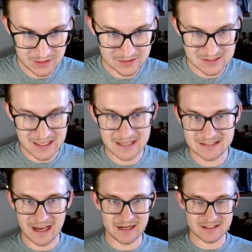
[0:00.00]
said
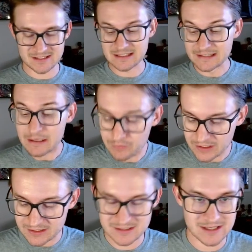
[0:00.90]
dynasty,
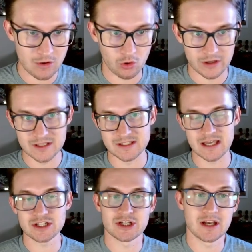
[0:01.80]
leaving said
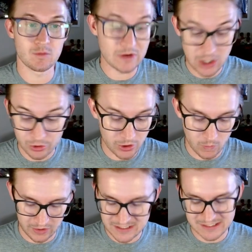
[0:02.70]
organization, and we don't know
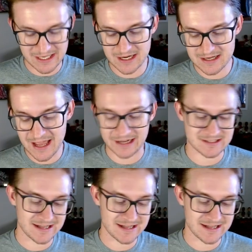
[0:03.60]
where he's headed next.